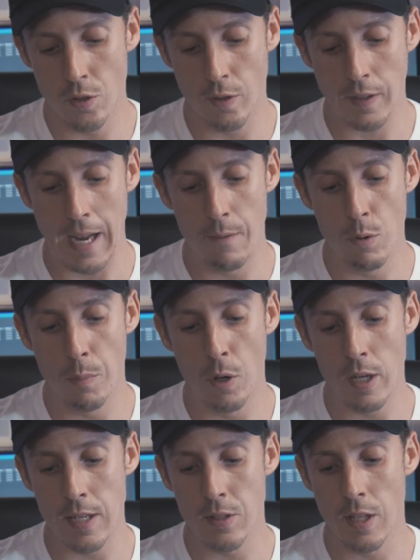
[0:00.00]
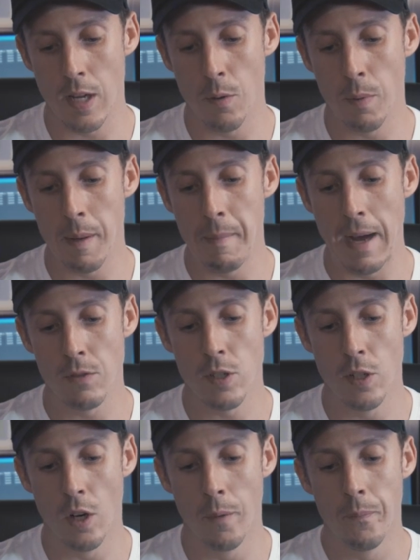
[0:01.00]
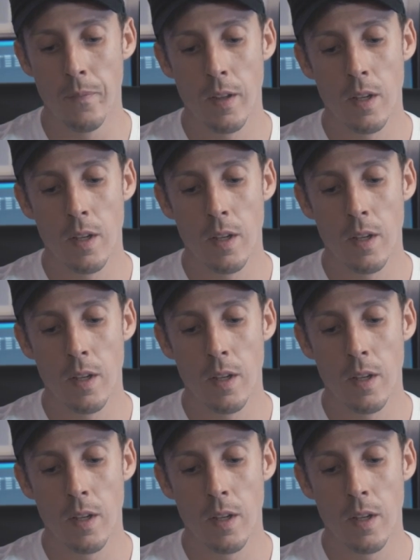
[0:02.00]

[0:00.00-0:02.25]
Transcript: sort of camera bodies that it will be mounted on.